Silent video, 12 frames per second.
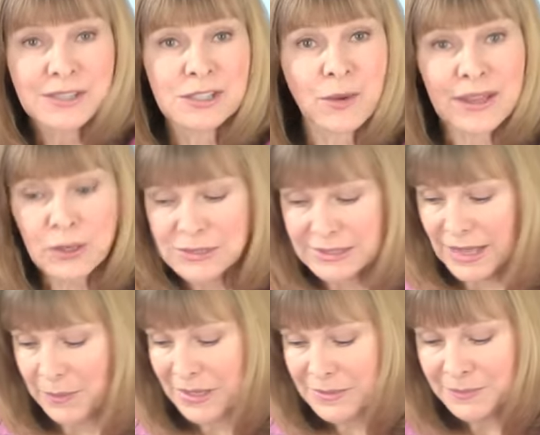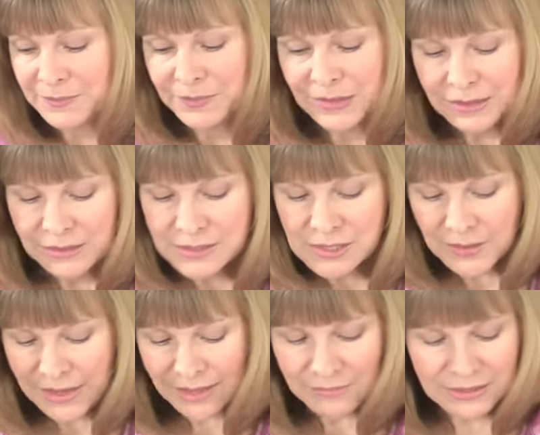and so I use lemon. So
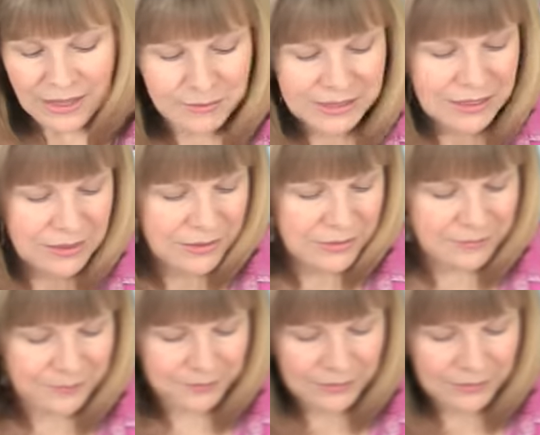I have a lemon here.